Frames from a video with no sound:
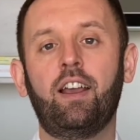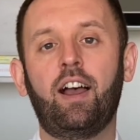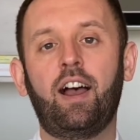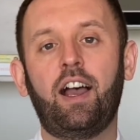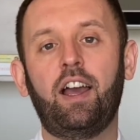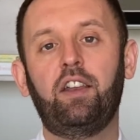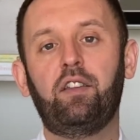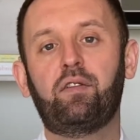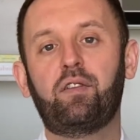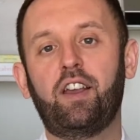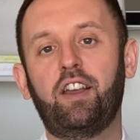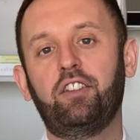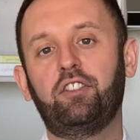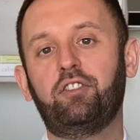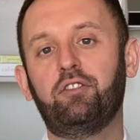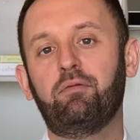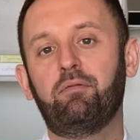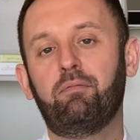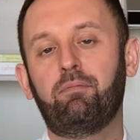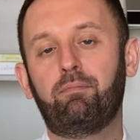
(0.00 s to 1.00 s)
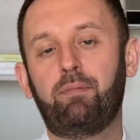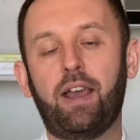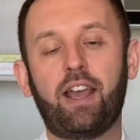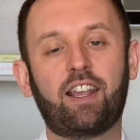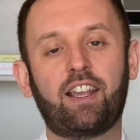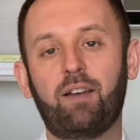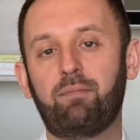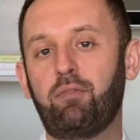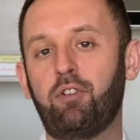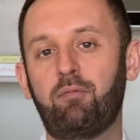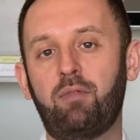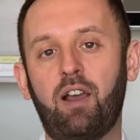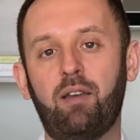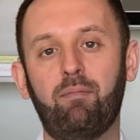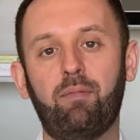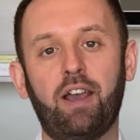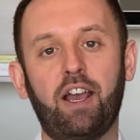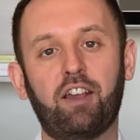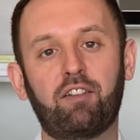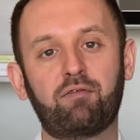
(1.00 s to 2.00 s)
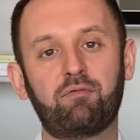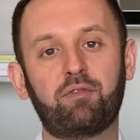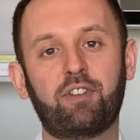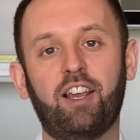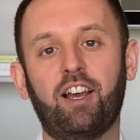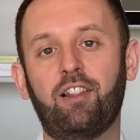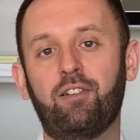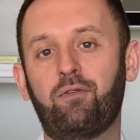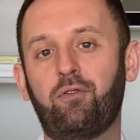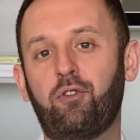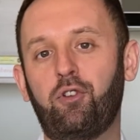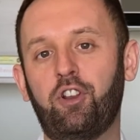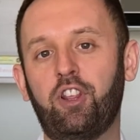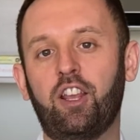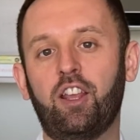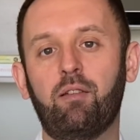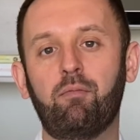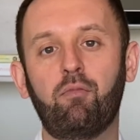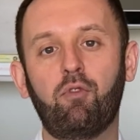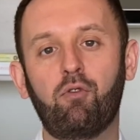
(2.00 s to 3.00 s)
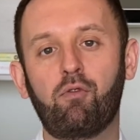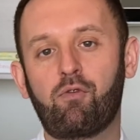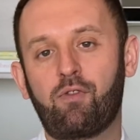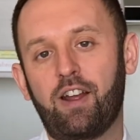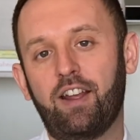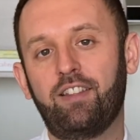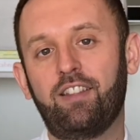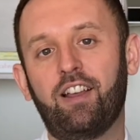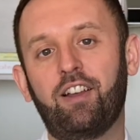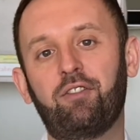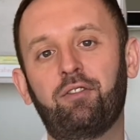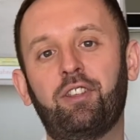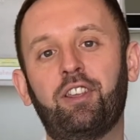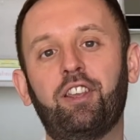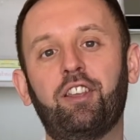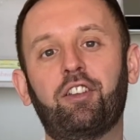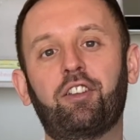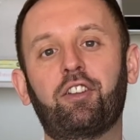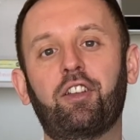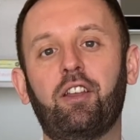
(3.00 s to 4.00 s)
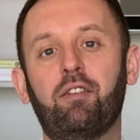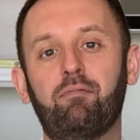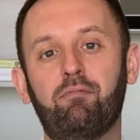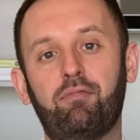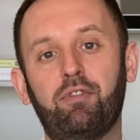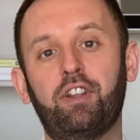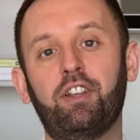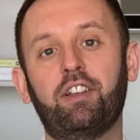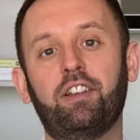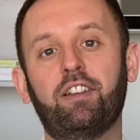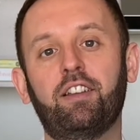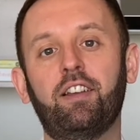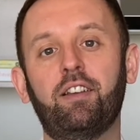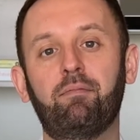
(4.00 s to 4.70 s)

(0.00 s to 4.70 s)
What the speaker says: I decided to pack up all my bags from California and move right down here and bring